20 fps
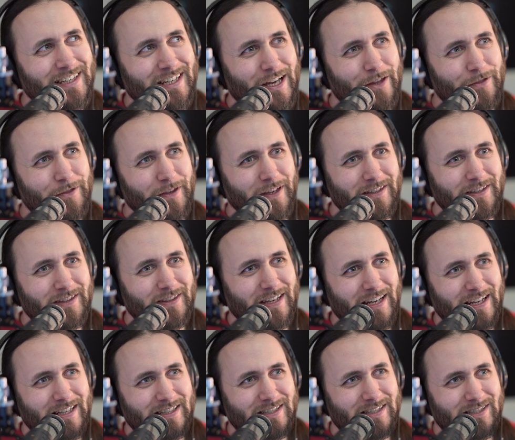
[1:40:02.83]
I think
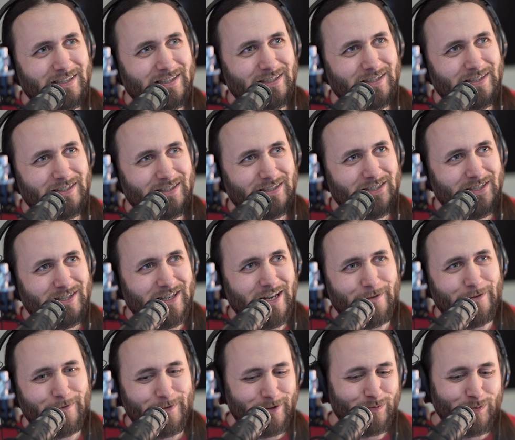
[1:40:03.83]
that
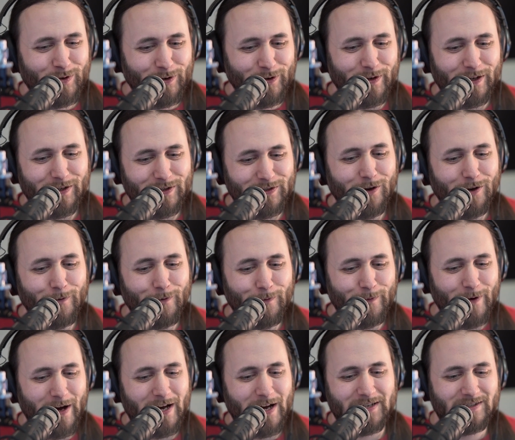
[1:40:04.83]
stuff is moving so
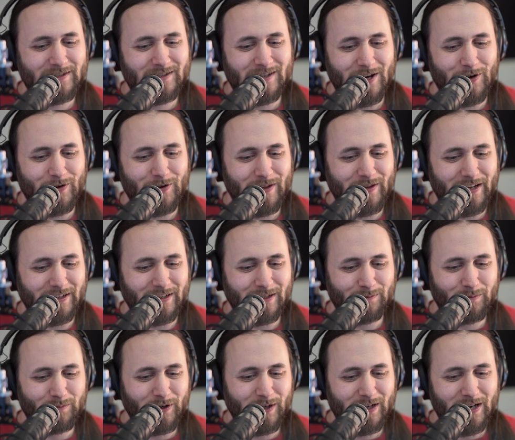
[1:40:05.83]
fast now that
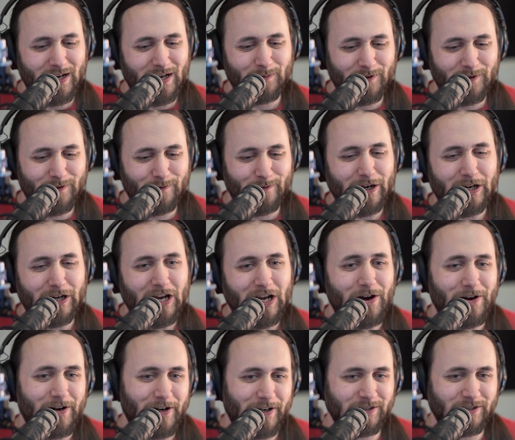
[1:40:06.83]
it becomes very
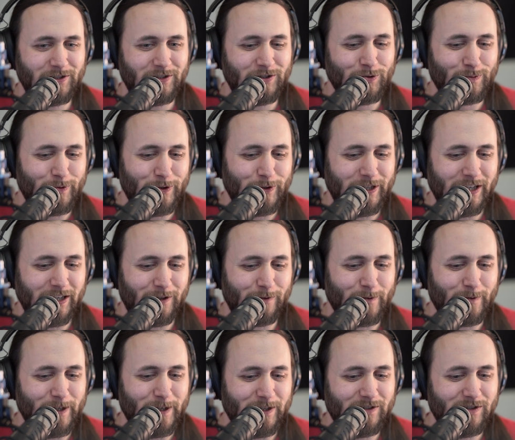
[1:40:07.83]
hard to
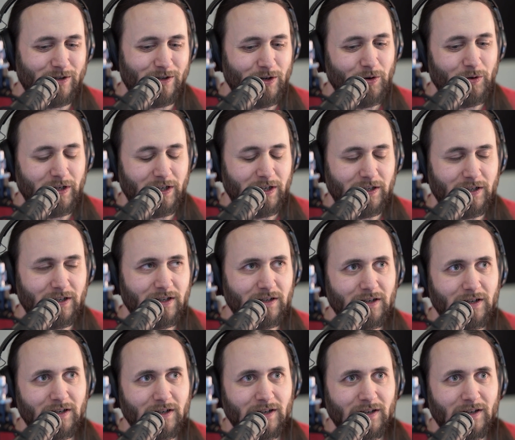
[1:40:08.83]
predict where it's going.
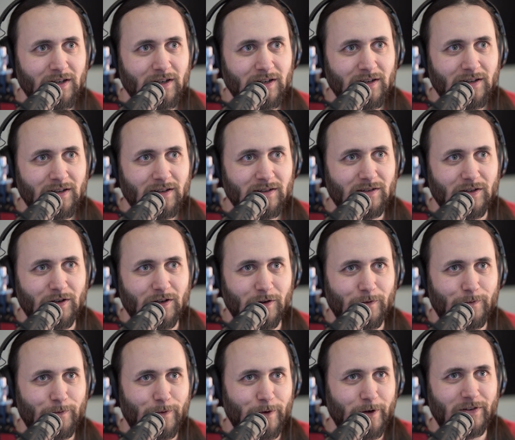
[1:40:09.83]

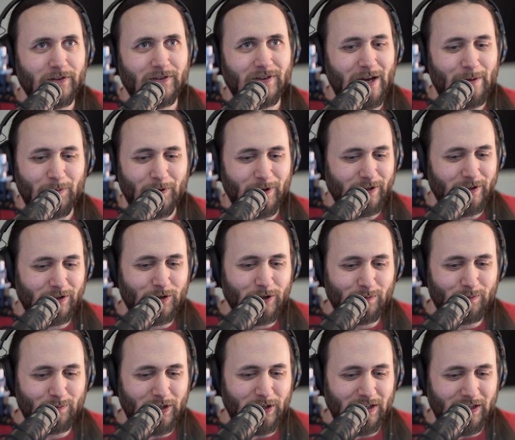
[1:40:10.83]
So, for example, it
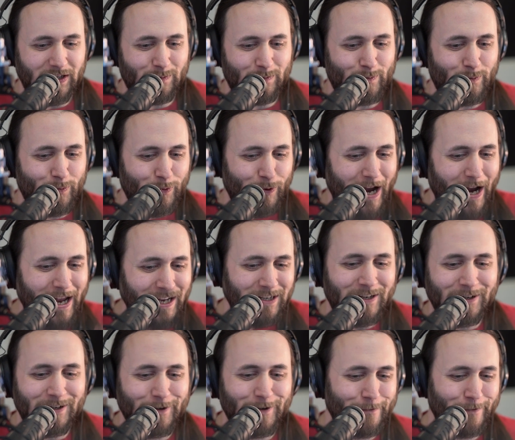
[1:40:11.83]
could be brain
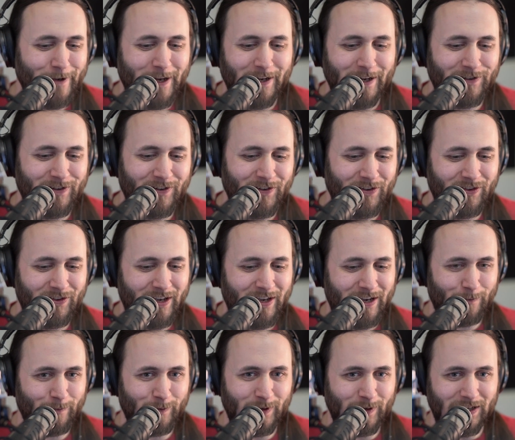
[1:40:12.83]
interfaces
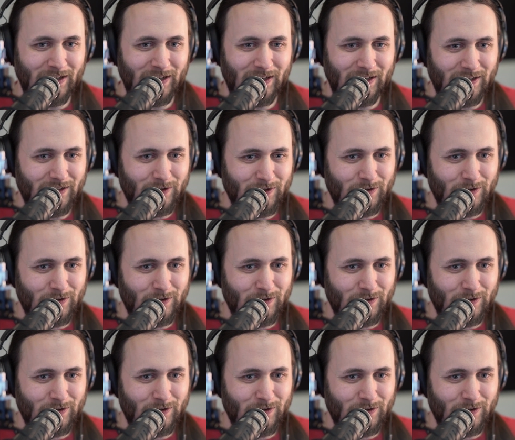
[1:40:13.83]
that we